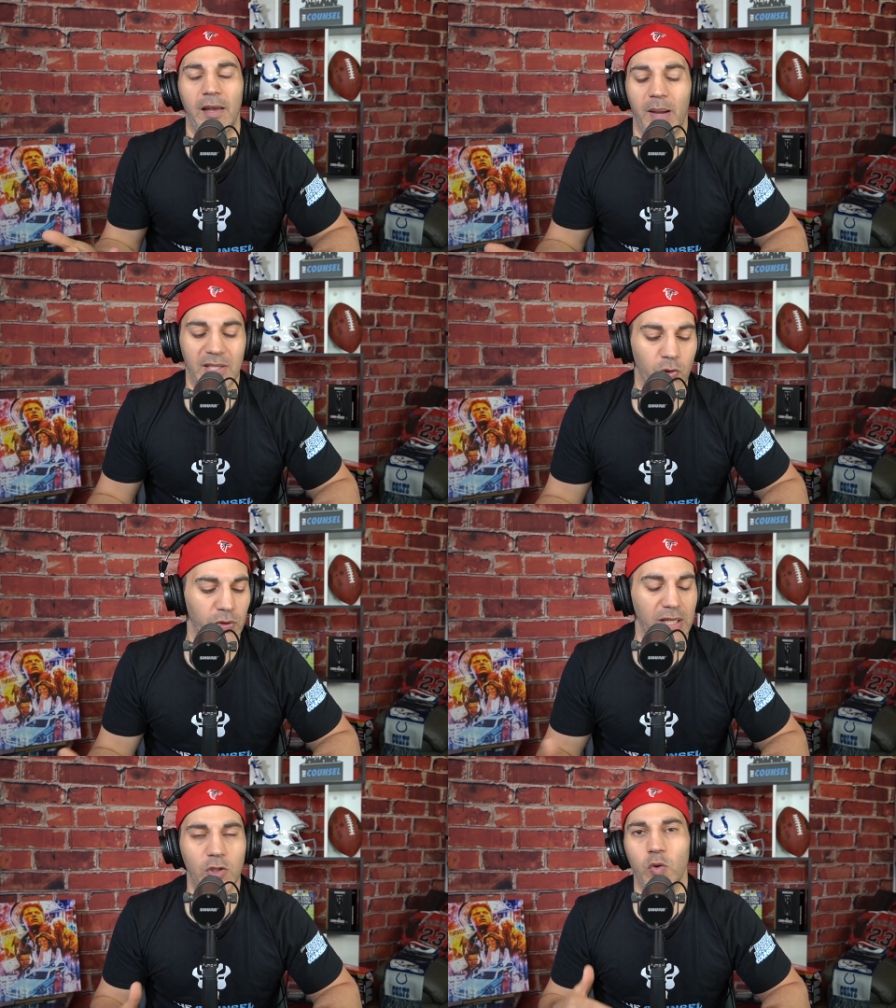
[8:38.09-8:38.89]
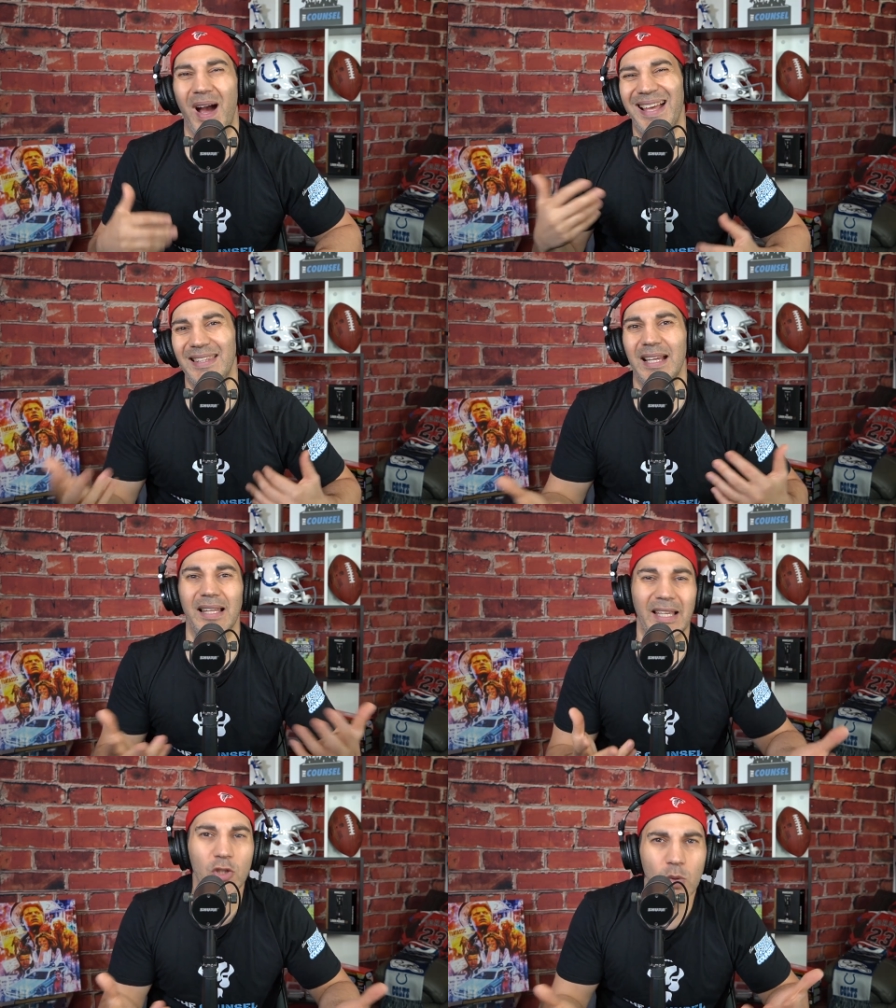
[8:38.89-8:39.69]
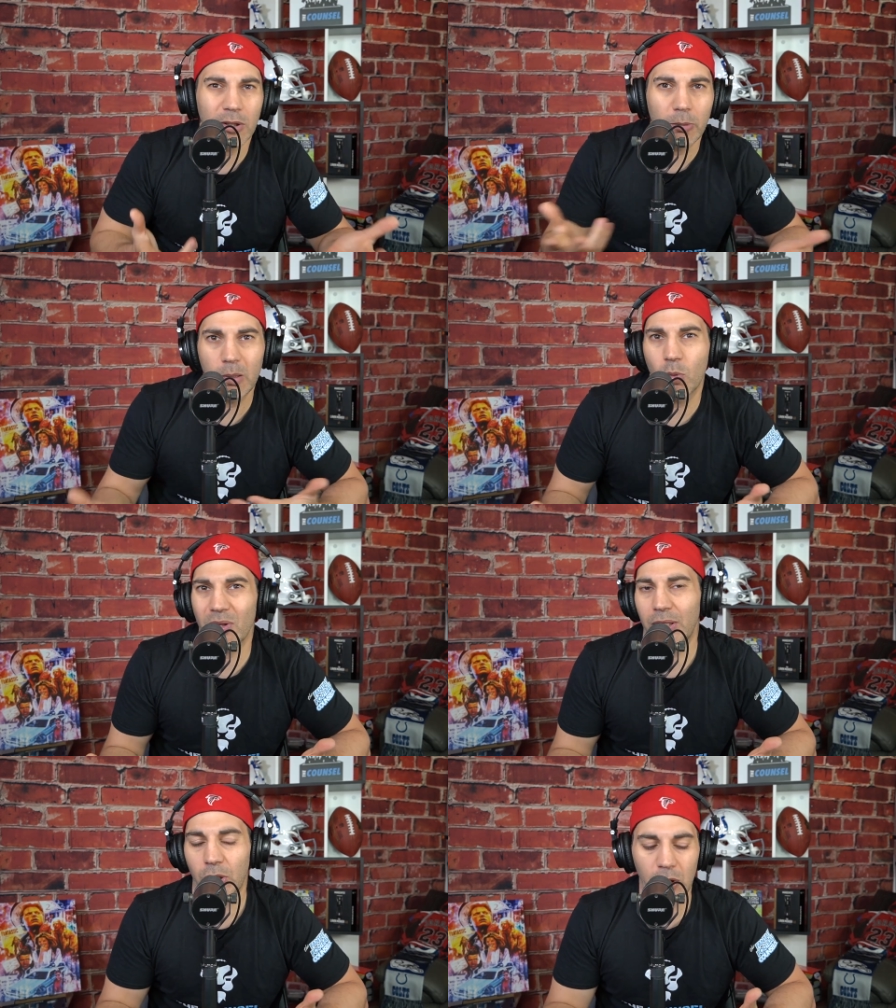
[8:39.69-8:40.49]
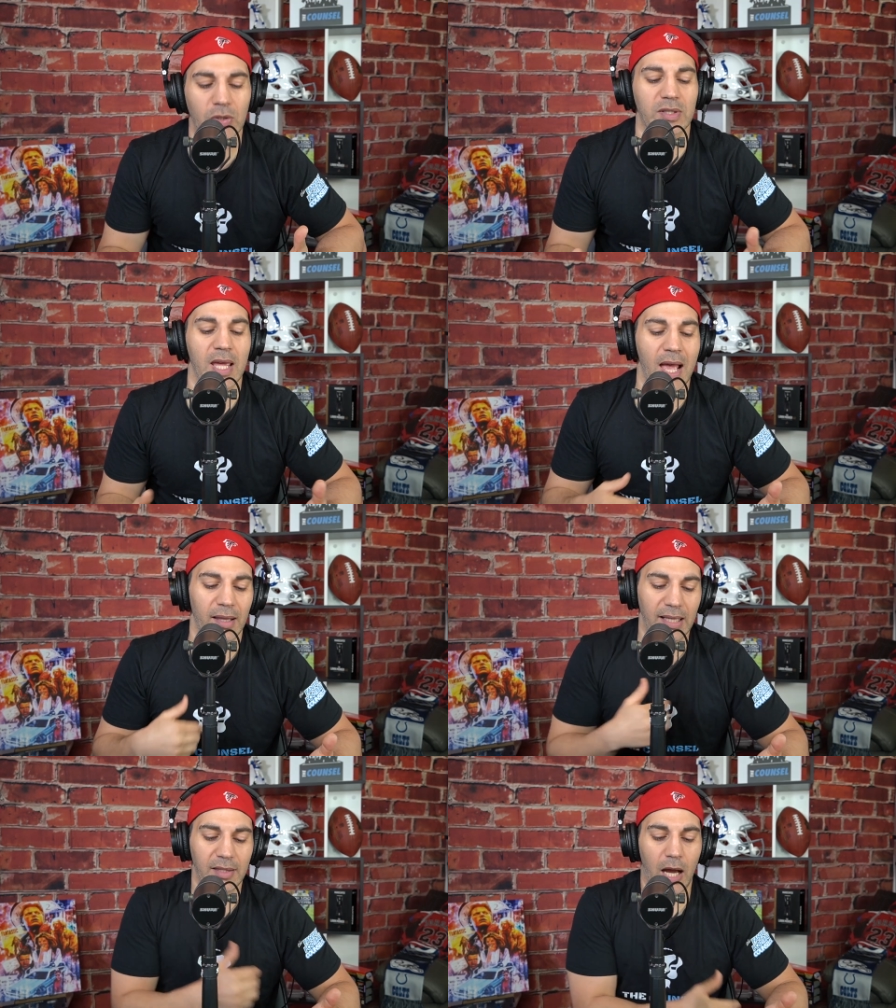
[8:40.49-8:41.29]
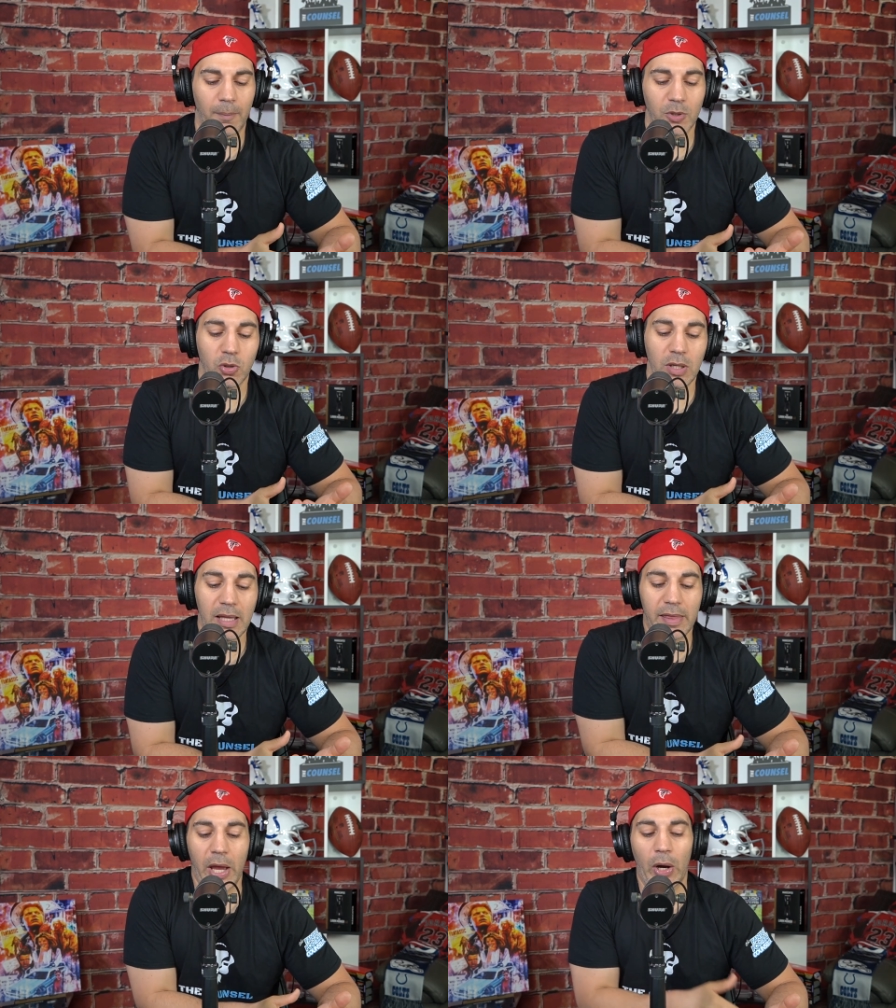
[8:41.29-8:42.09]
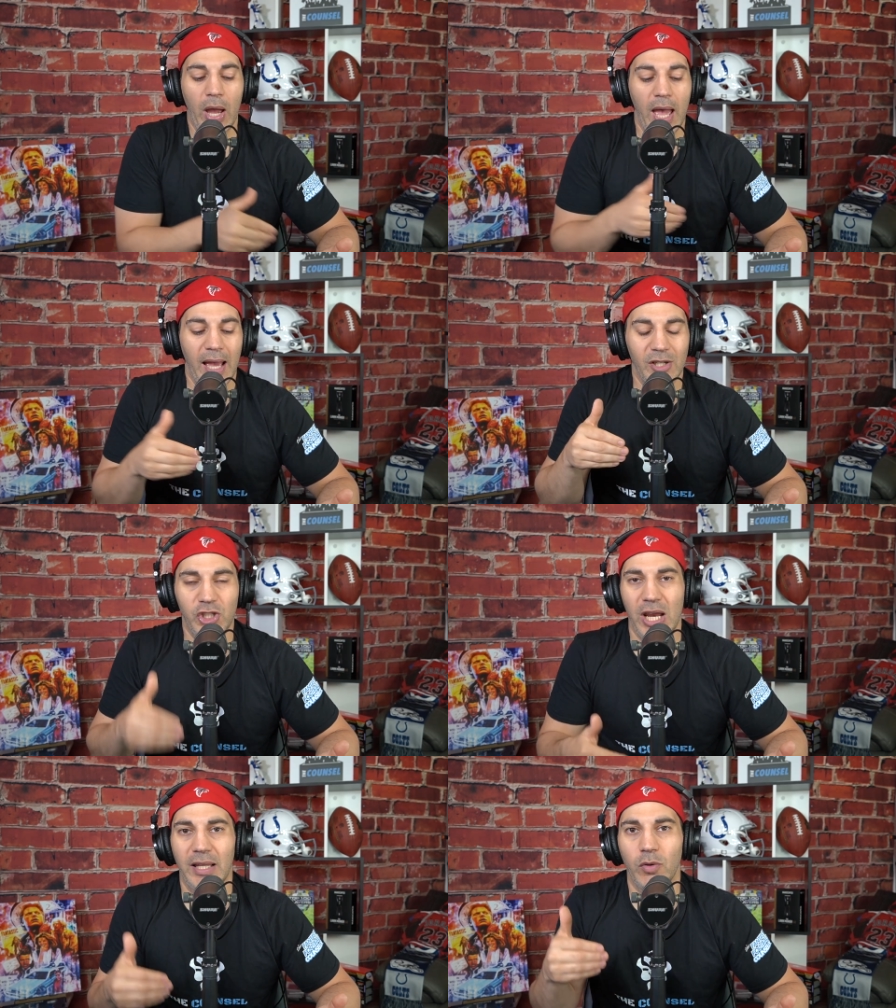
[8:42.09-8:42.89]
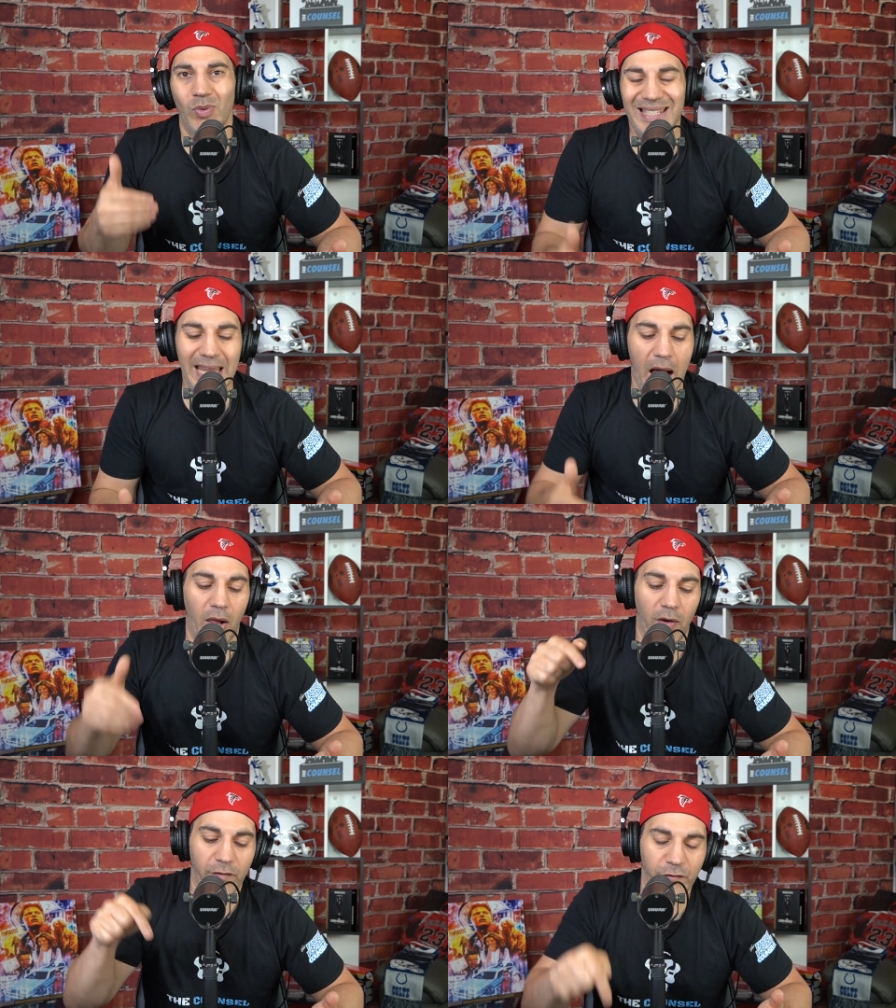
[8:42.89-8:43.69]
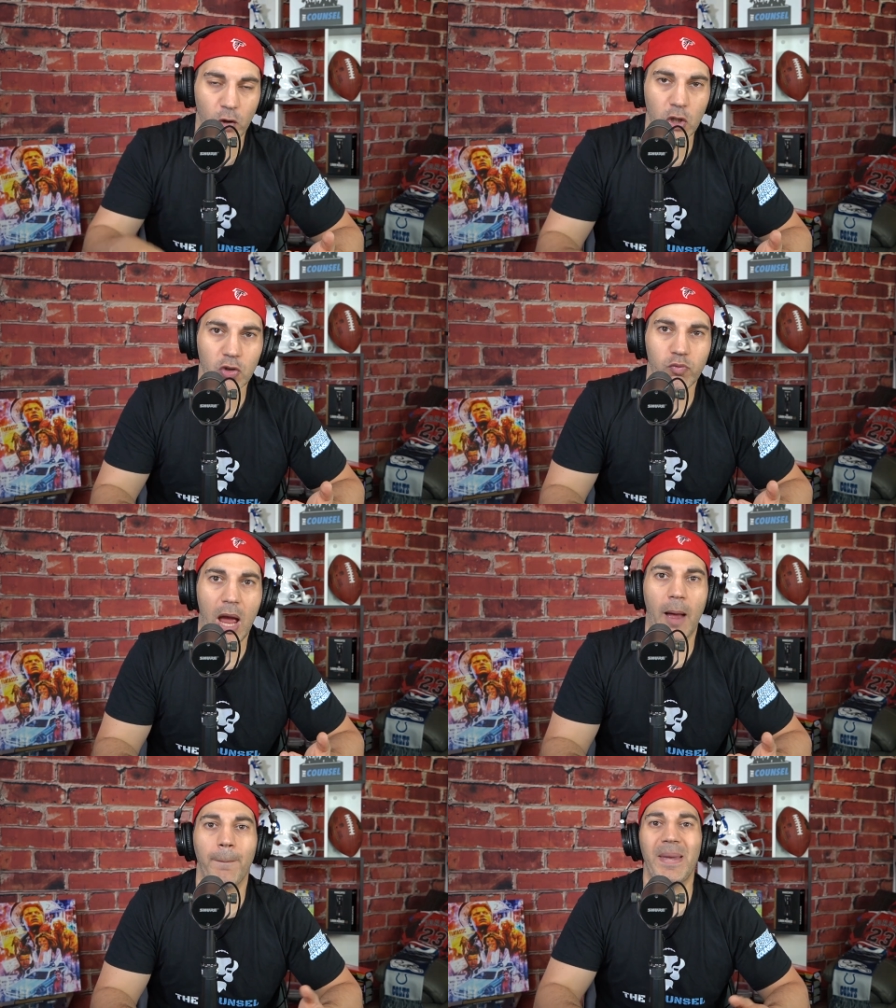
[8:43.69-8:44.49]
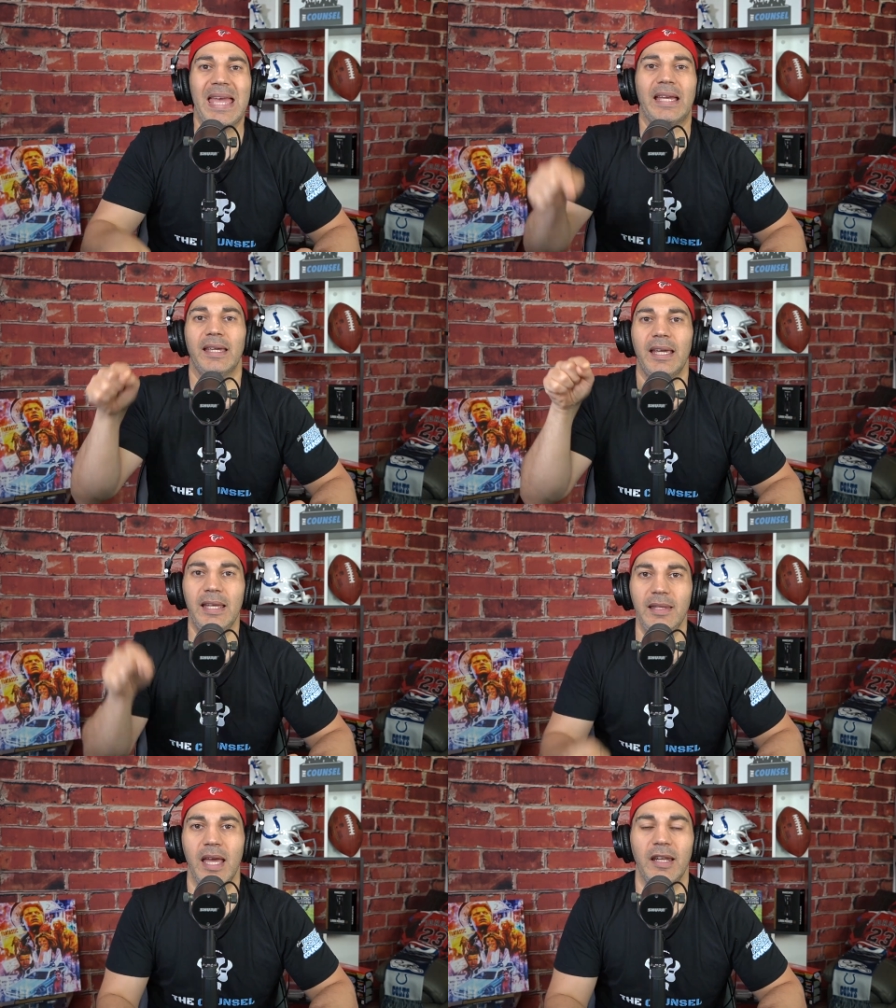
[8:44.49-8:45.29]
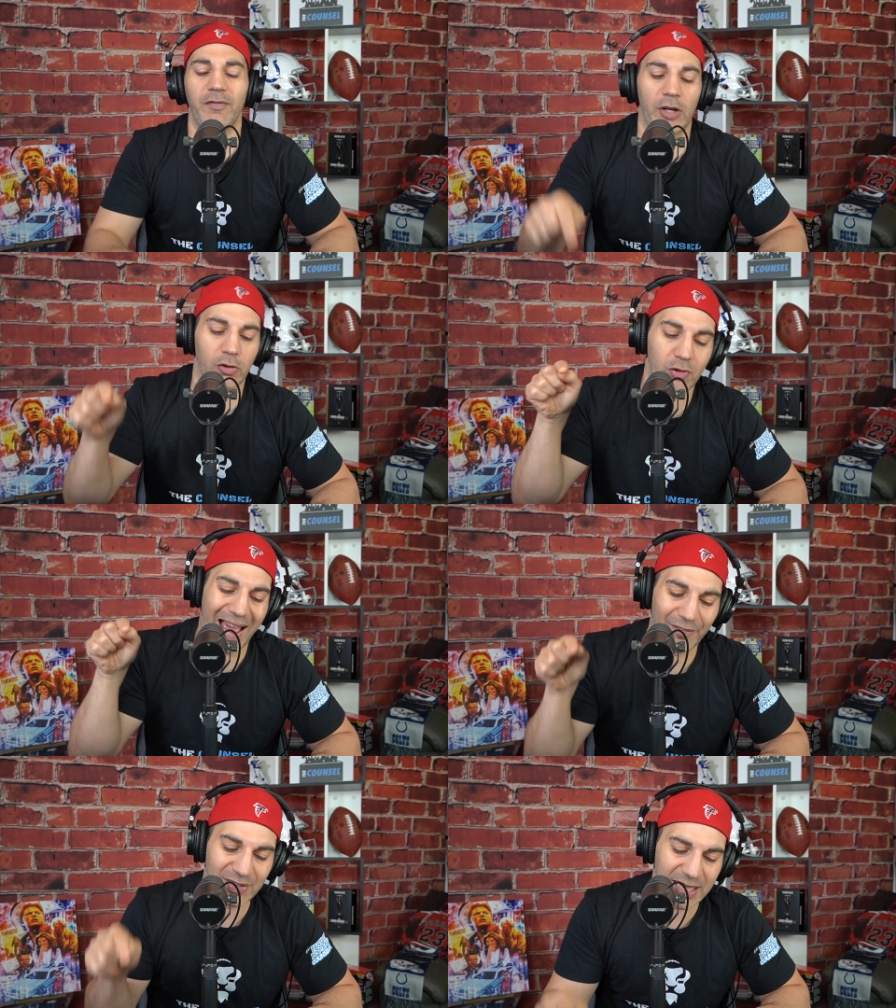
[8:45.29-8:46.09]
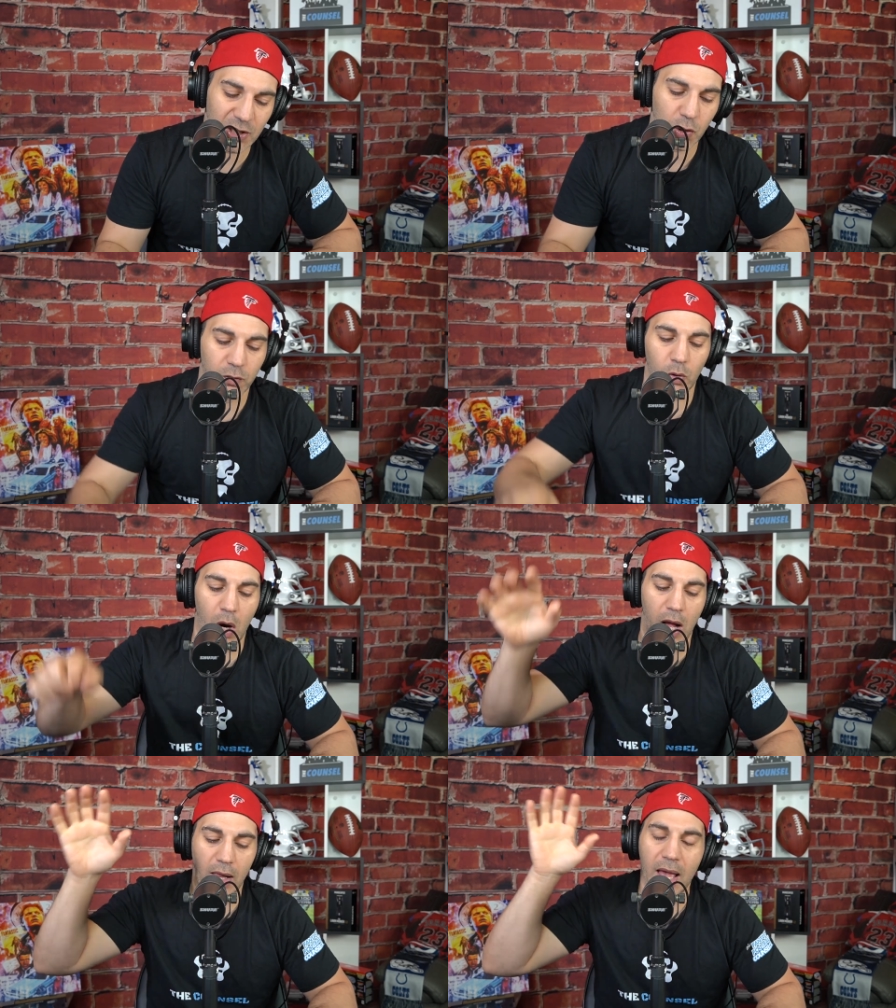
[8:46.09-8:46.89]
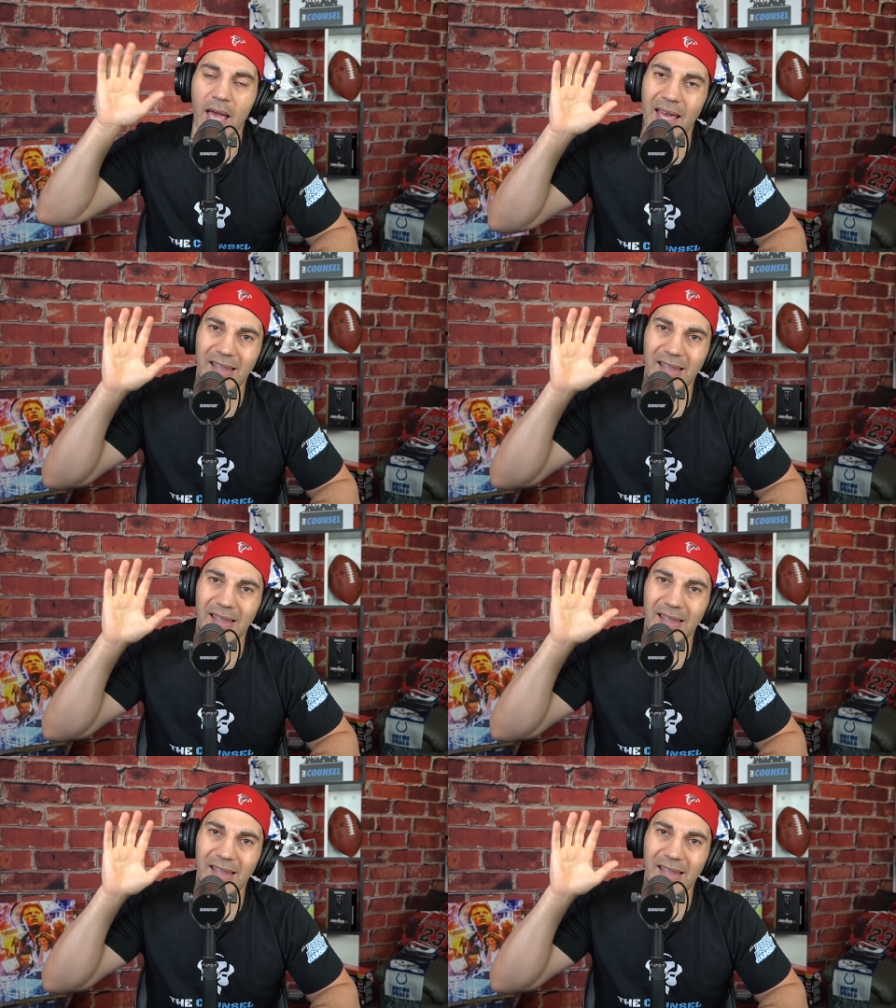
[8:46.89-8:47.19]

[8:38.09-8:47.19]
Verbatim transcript: Am I sold on Tua? I think I like Tua a little bit more than Hurts. Like the opportunity there. Jaylen Waddle, first round pick in the NFL draft, sixth overall.